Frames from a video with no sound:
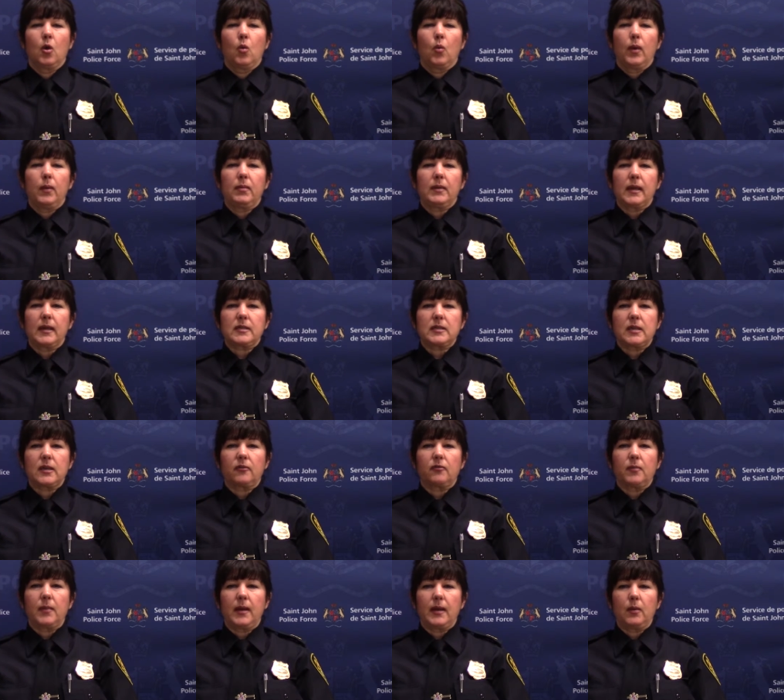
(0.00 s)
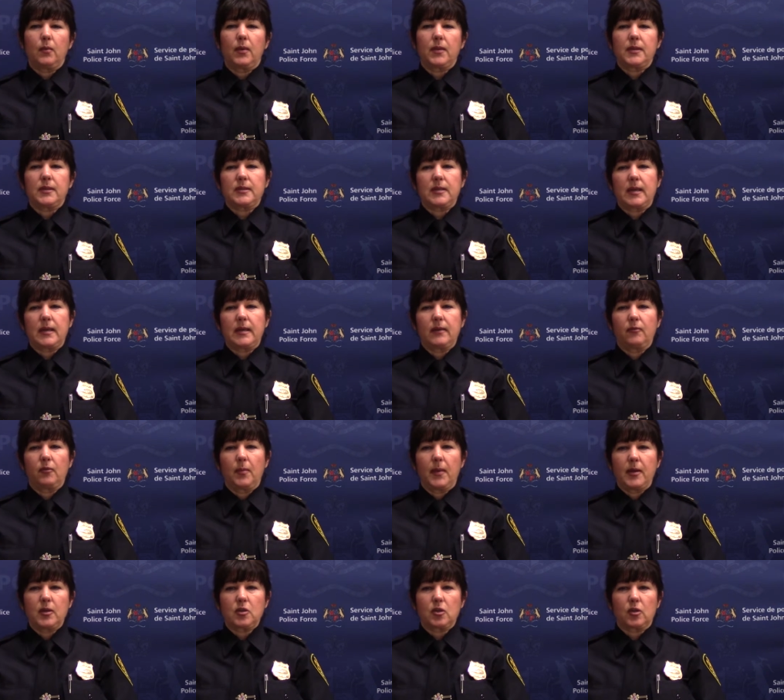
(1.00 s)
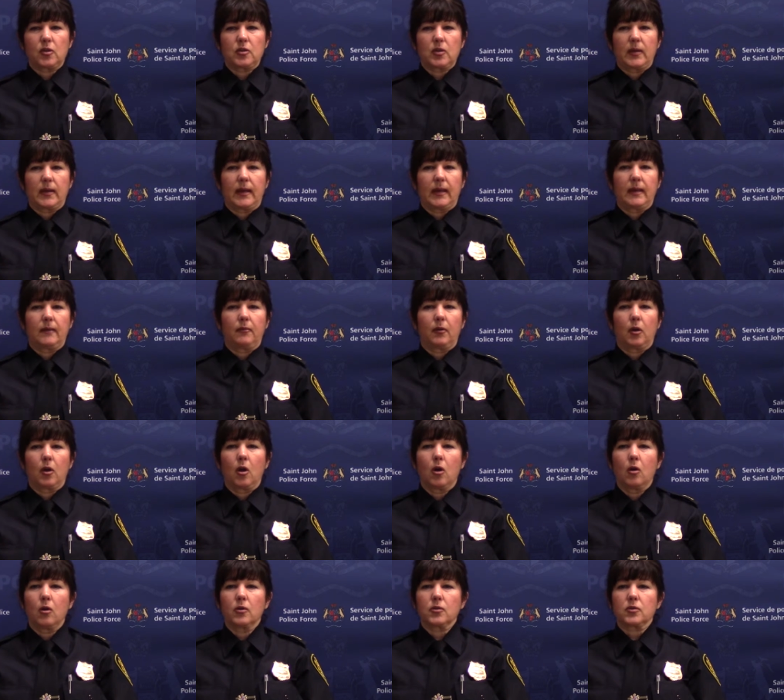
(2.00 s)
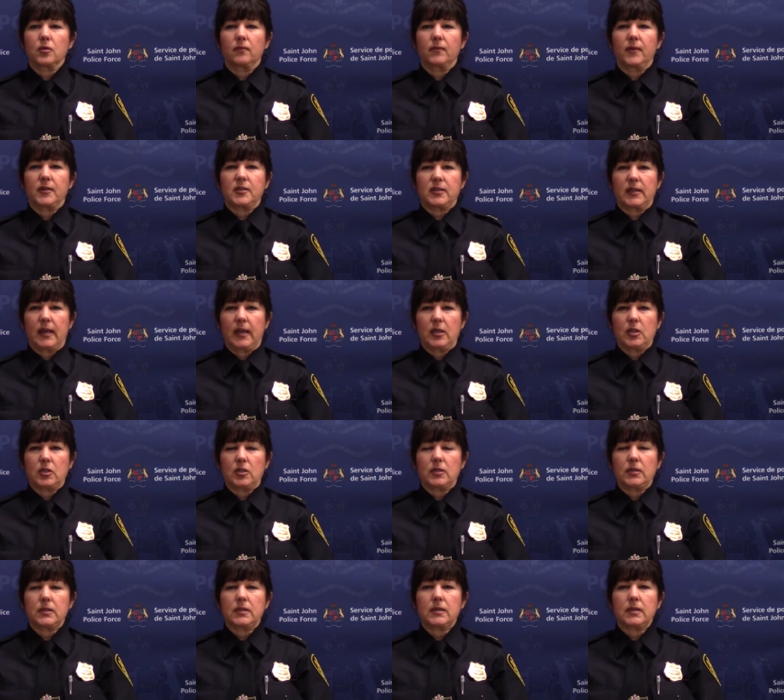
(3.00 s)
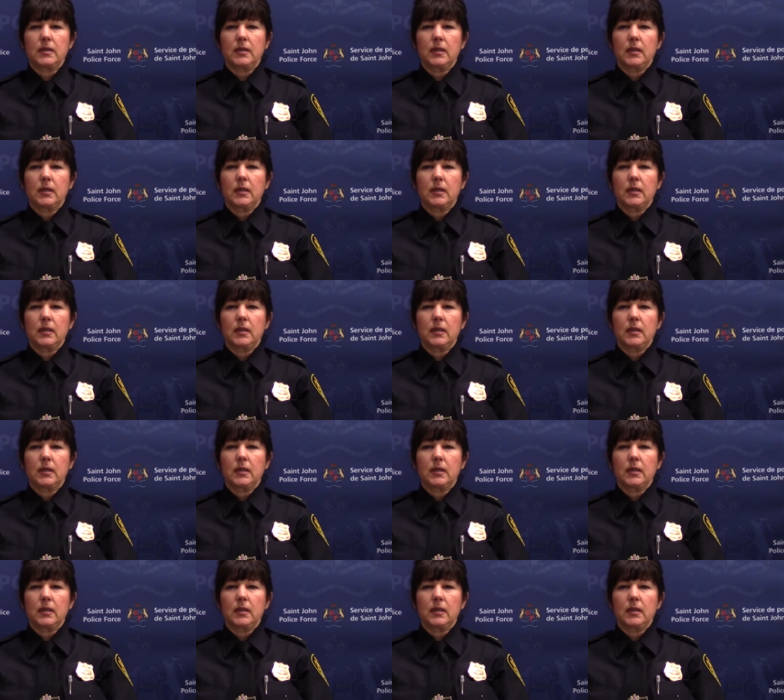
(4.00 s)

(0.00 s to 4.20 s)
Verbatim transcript: We would like to hear from anyone that's any information concerning any of our calls or investigations.